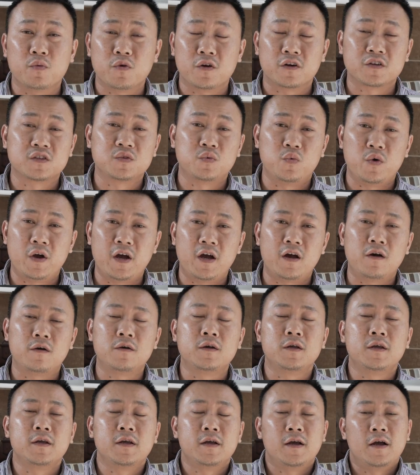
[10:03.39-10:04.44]
it works
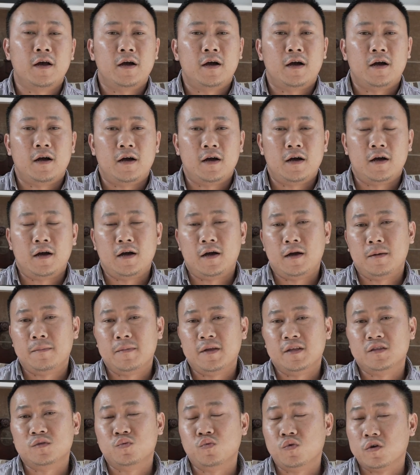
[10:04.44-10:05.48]
well.
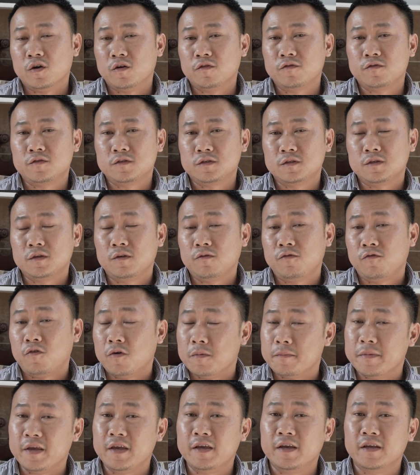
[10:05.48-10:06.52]

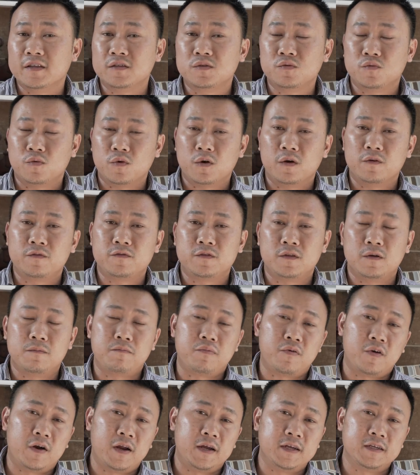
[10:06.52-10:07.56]
For me, it's worth the
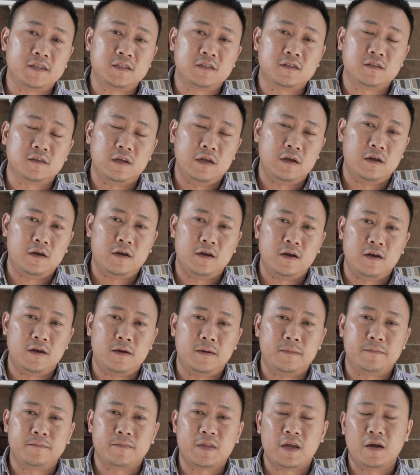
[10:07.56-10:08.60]
price.
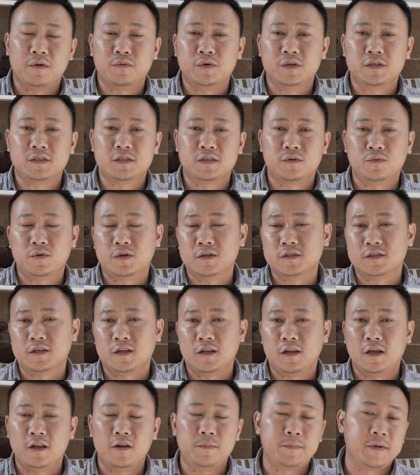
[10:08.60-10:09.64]
I wish it was
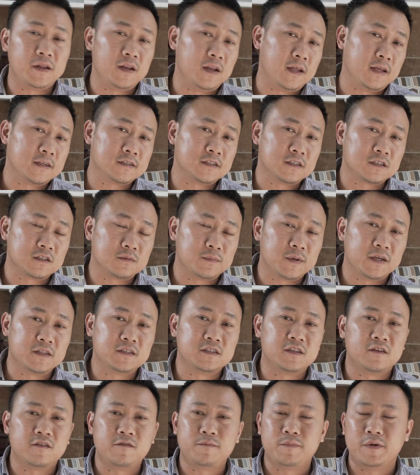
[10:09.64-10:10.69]
a little bit less
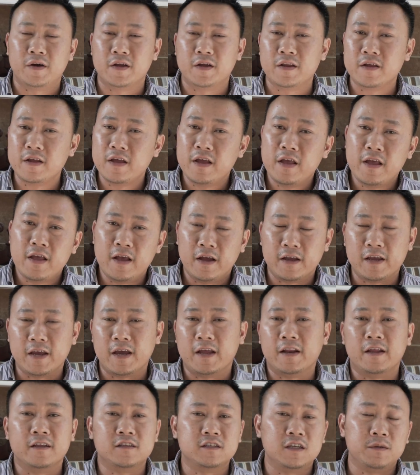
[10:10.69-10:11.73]
expensive, but
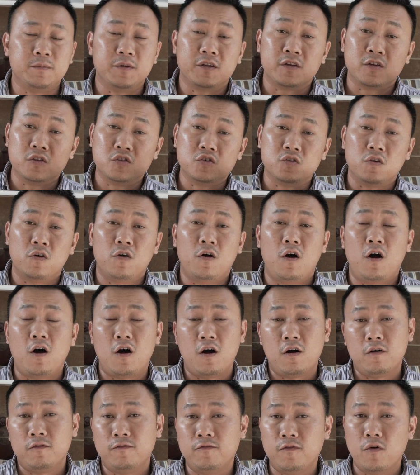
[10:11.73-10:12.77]
again, it's able to control
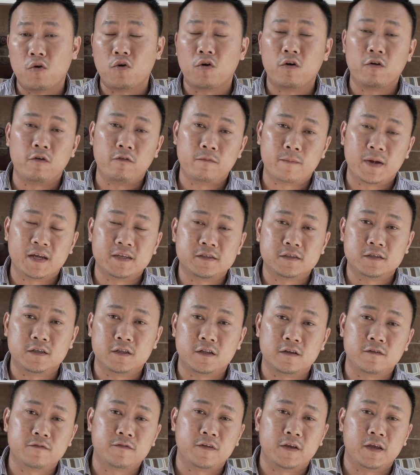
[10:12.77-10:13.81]
all 4 of my
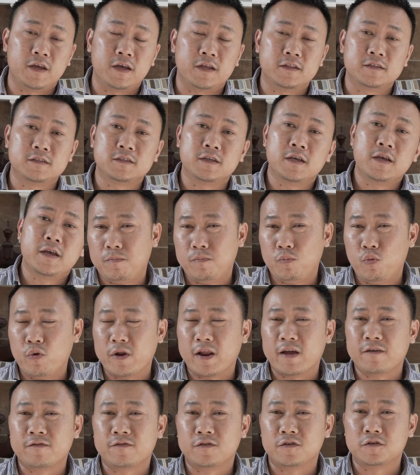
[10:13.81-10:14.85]
ceiling fans.
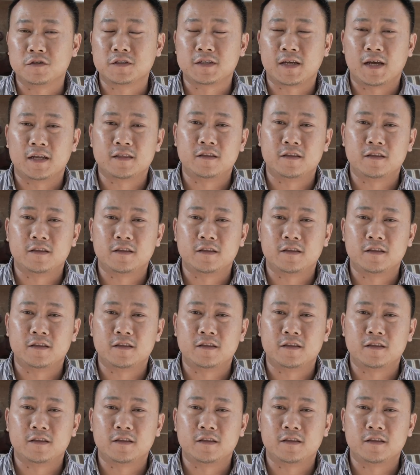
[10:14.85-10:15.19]
When I first